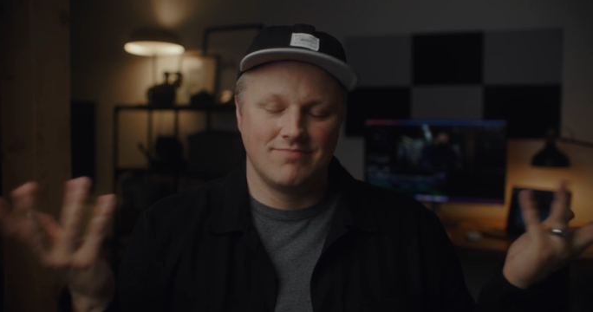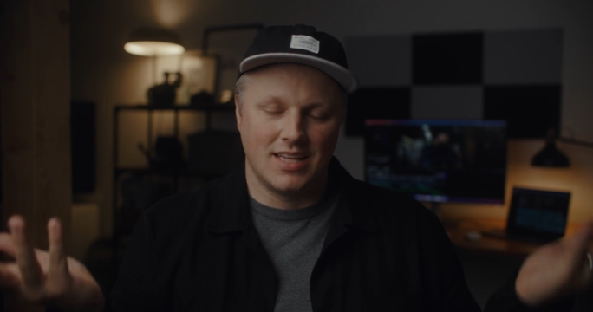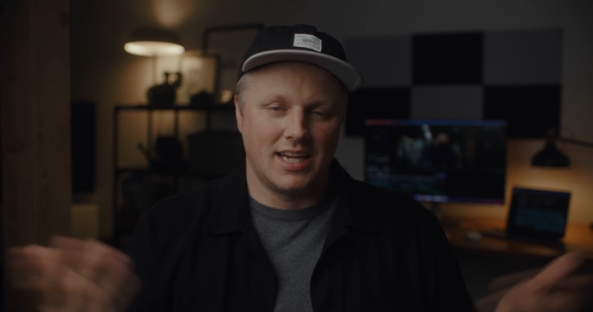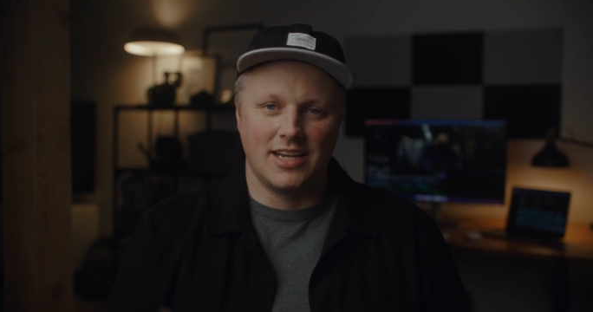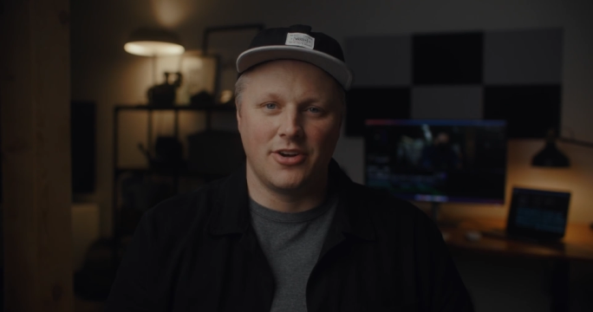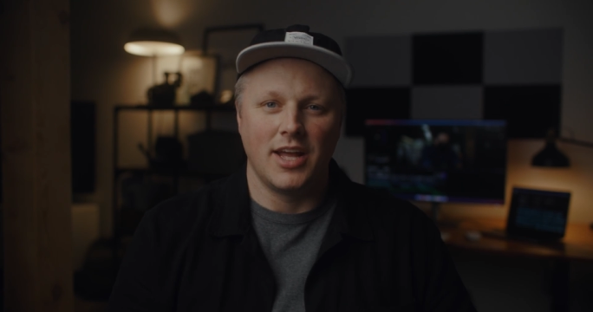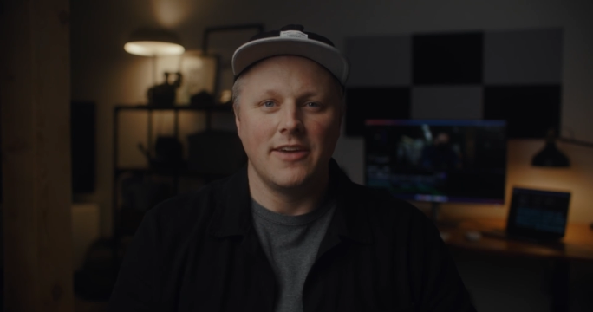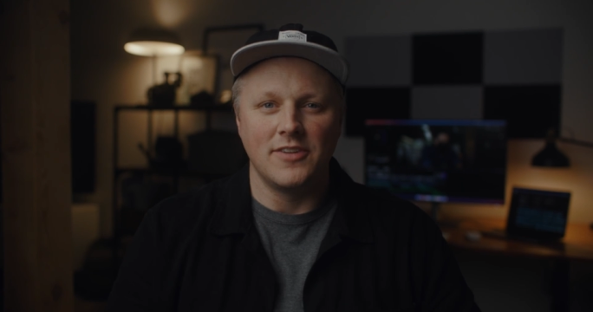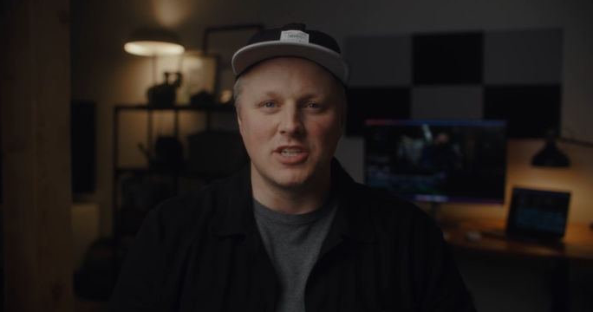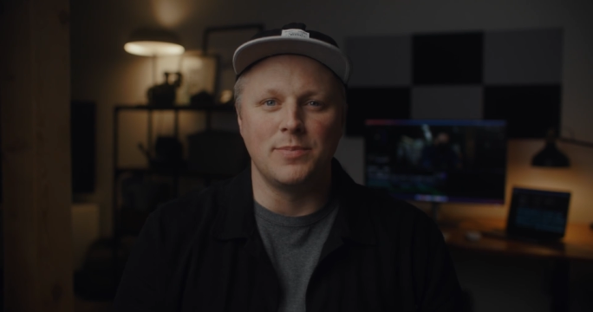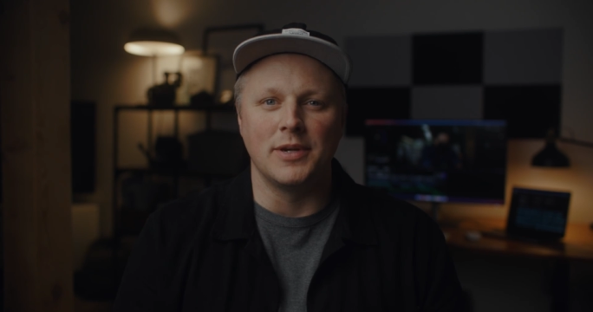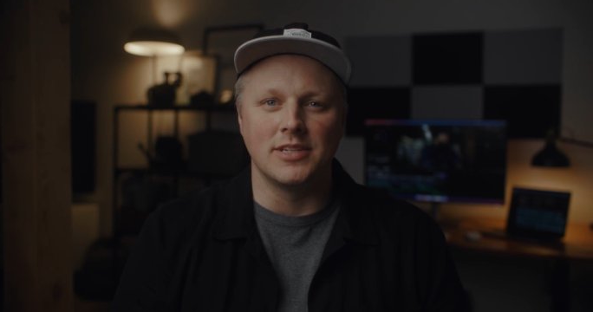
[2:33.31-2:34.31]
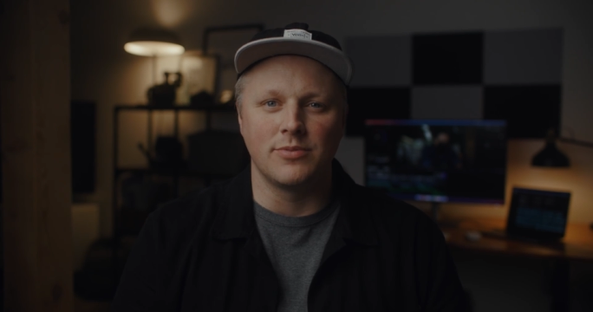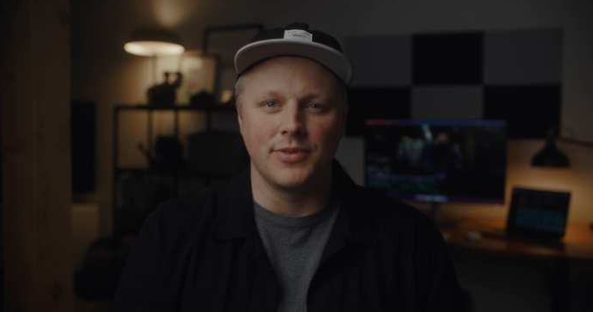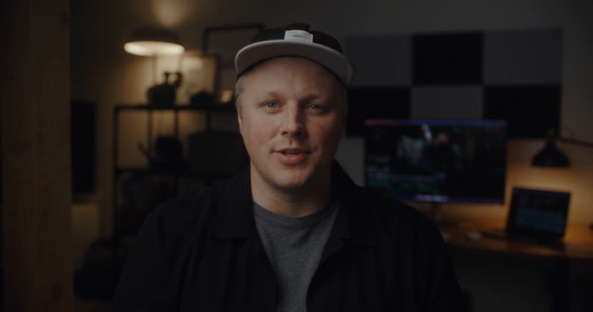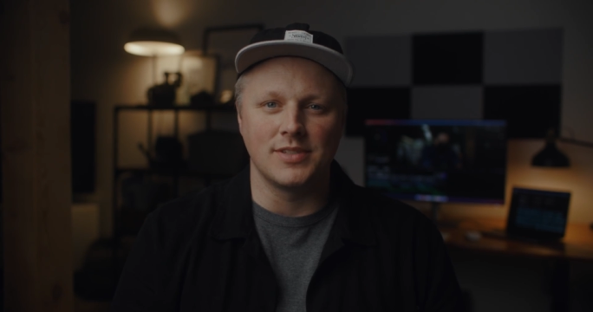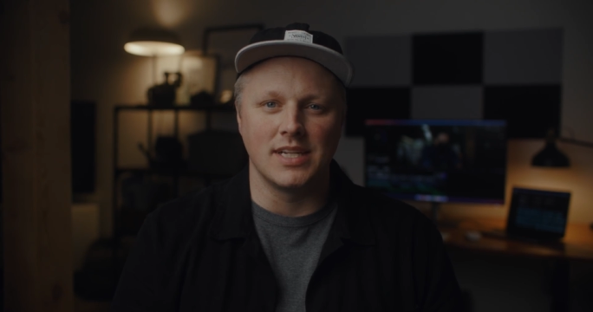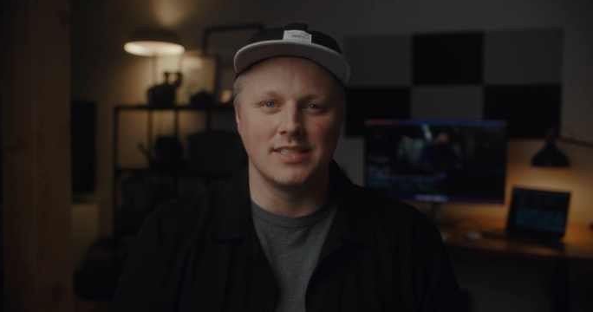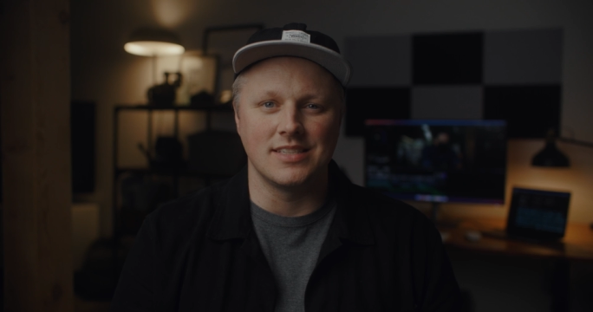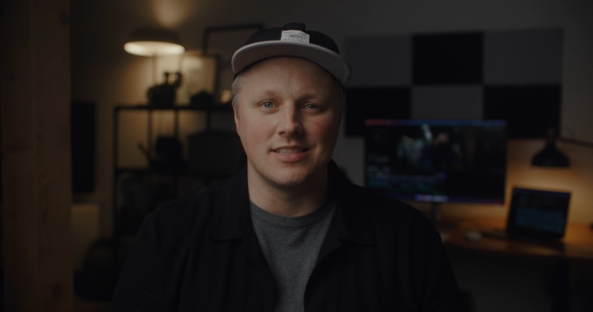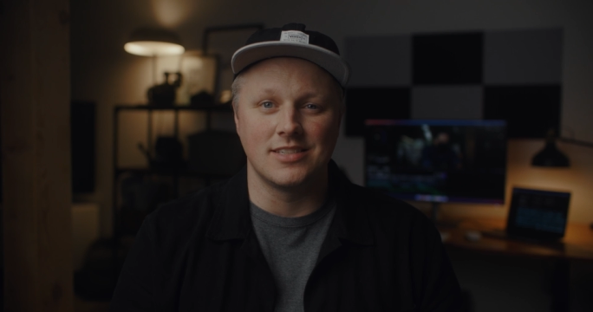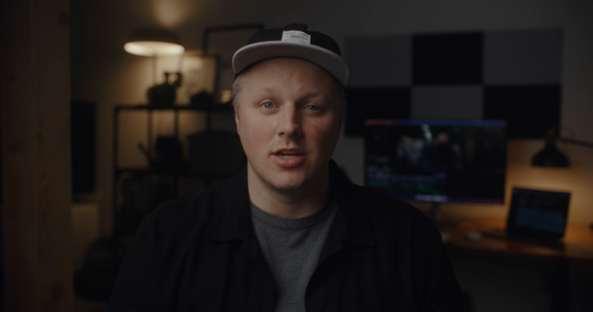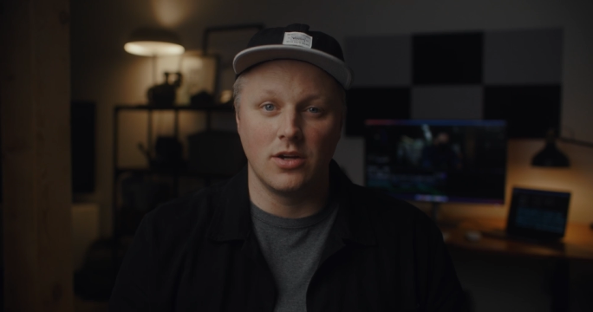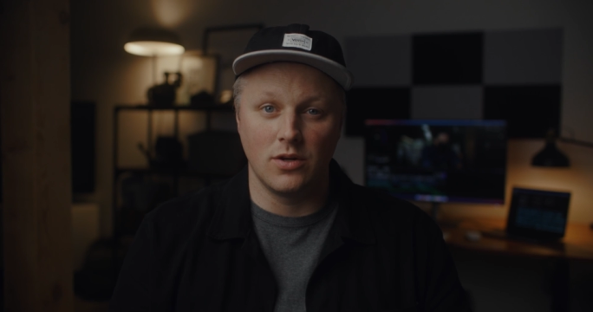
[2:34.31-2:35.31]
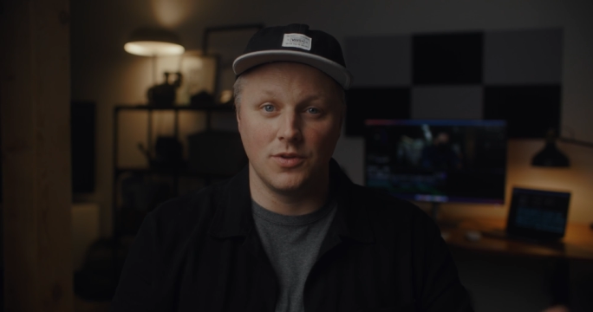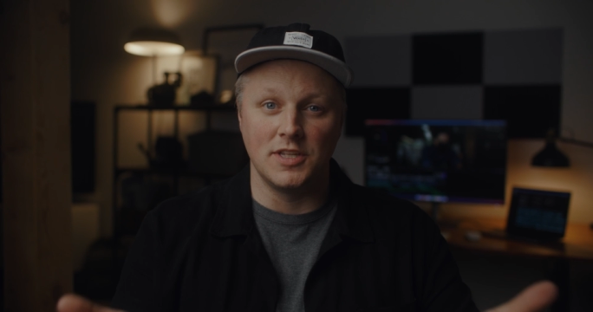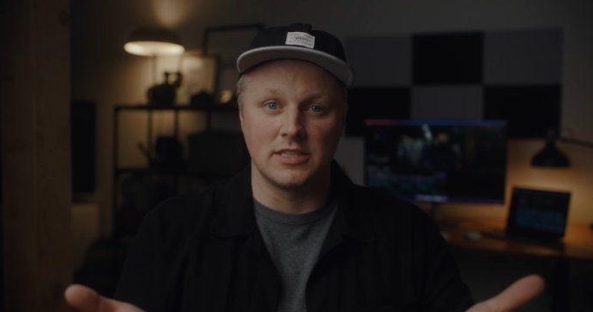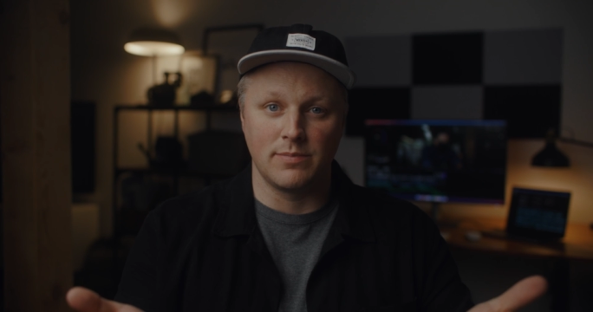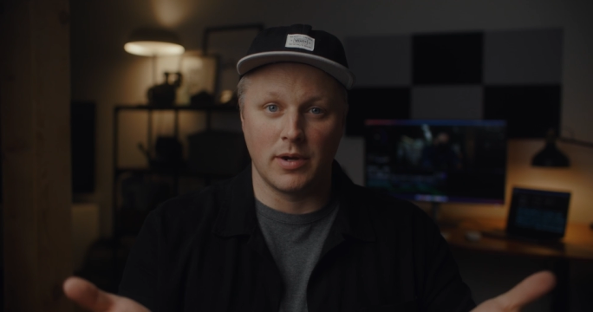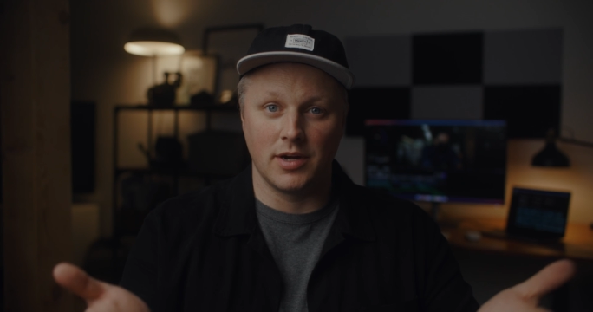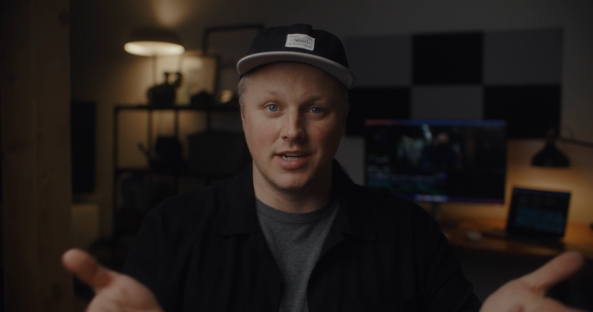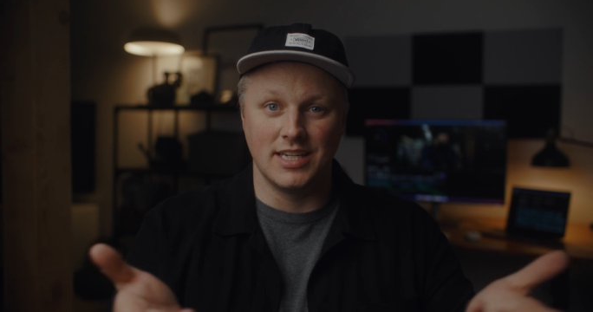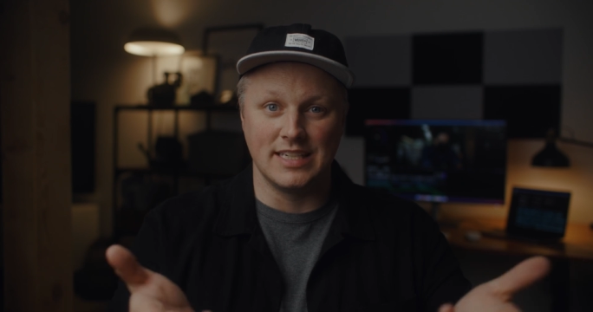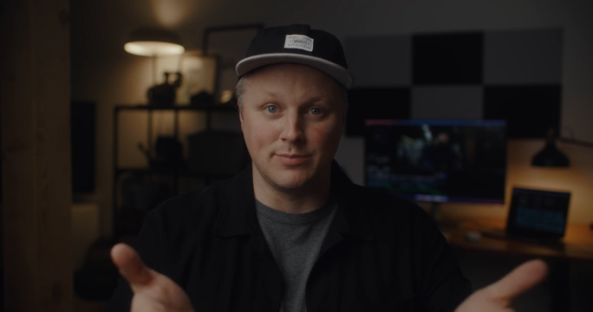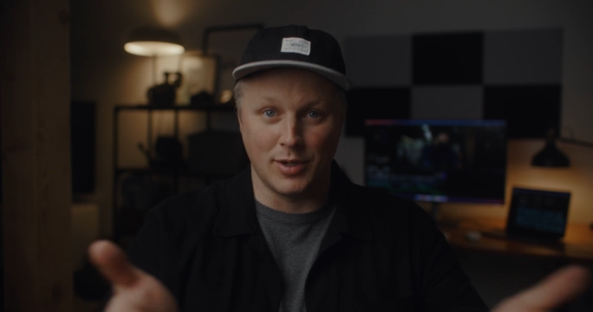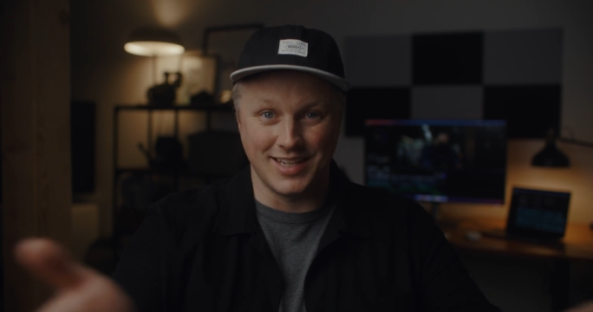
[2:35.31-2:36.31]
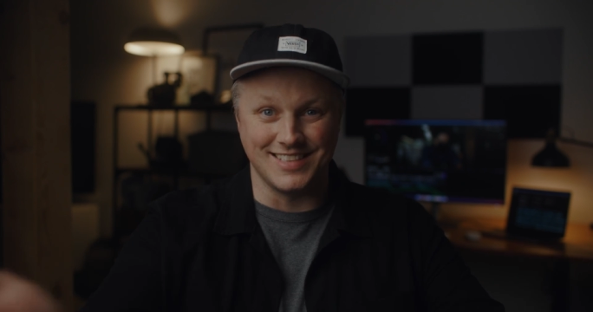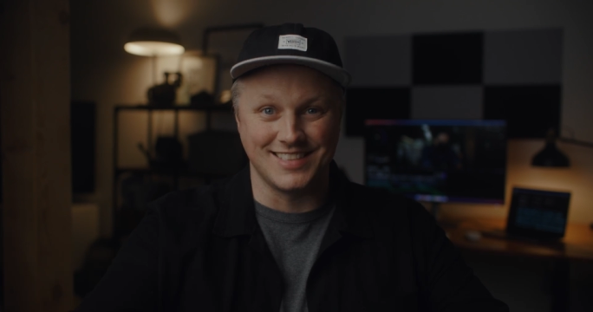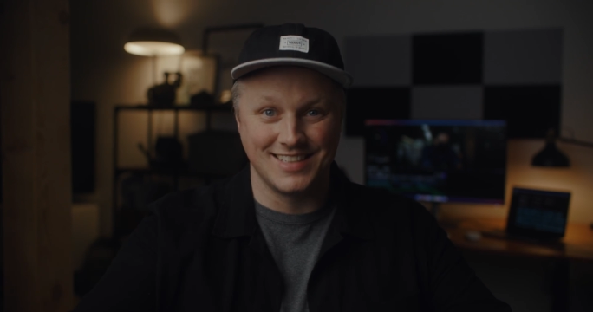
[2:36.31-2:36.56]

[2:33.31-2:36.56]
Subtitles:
I don't have experience with those lenses, so this part is pointless.